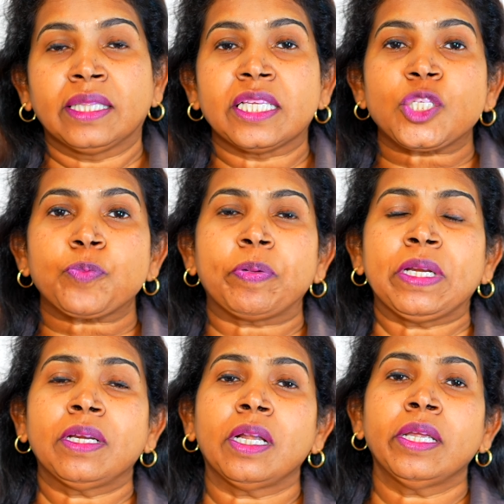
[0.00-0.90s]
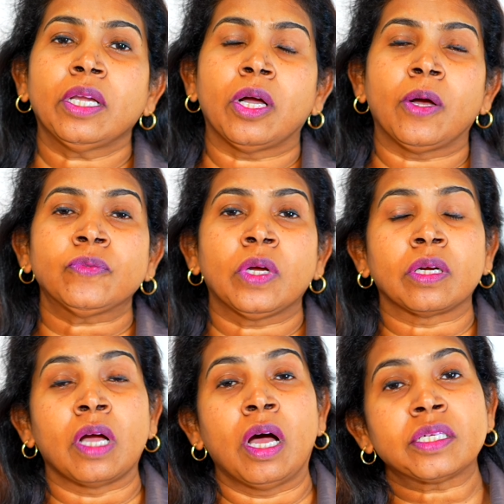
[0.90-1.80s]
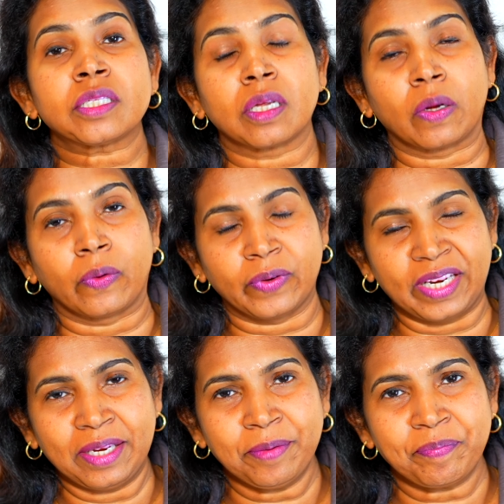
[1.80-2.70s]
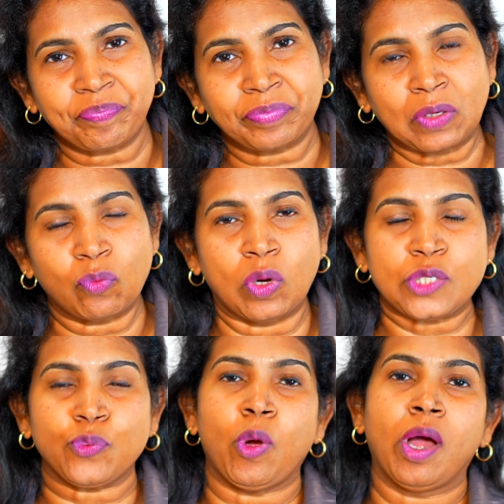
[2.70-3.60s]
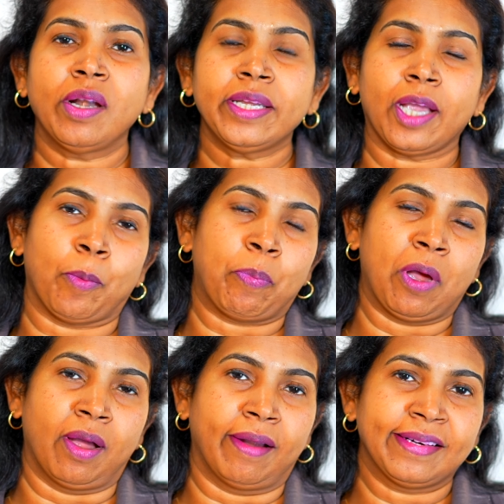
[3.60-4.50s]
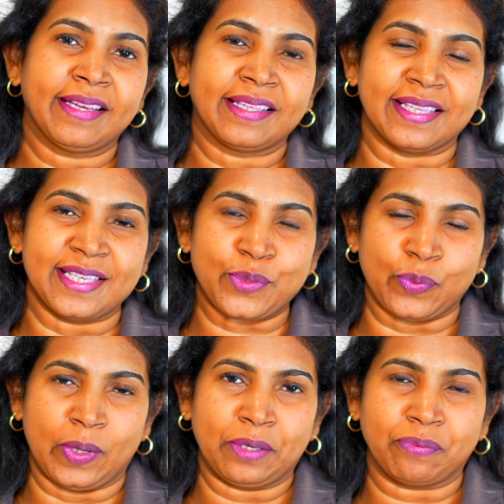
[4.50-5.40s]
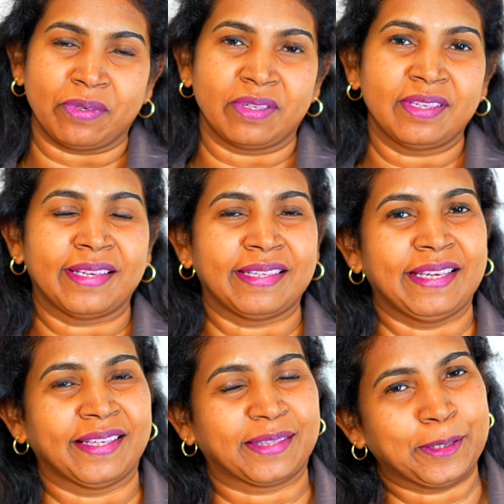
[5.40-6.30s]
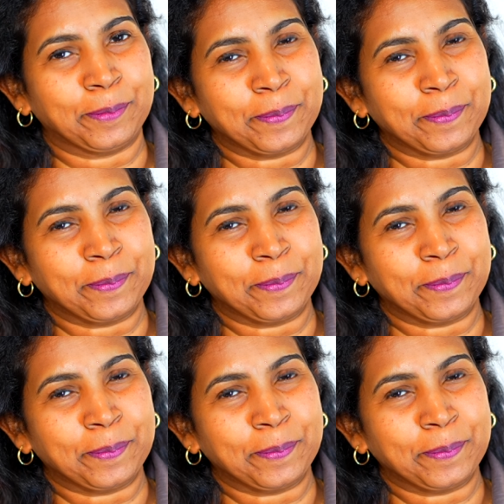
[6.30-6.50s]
the sprinkling of God's glory was falling upon this wonderful earth.